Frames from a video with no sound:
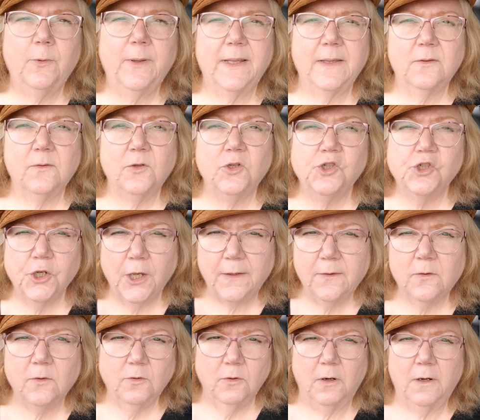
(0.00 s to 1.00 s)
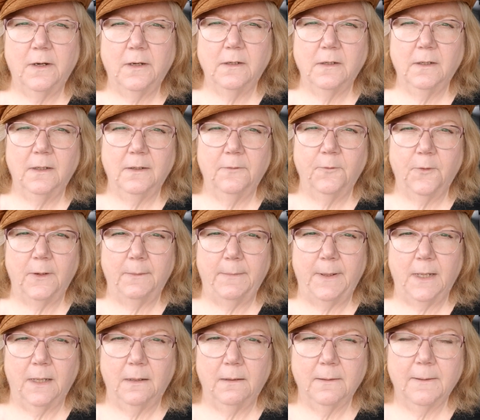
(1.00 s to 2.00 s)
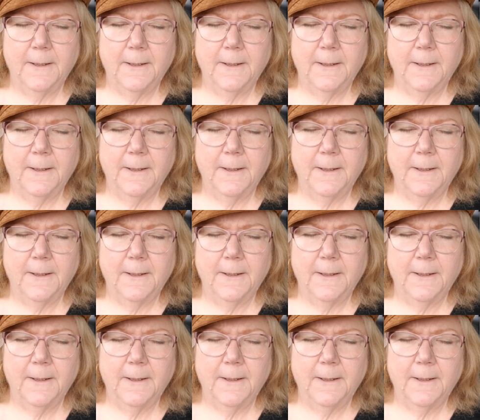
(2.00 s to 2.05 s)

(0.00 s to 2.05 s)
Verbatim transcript: has just started delivering mail.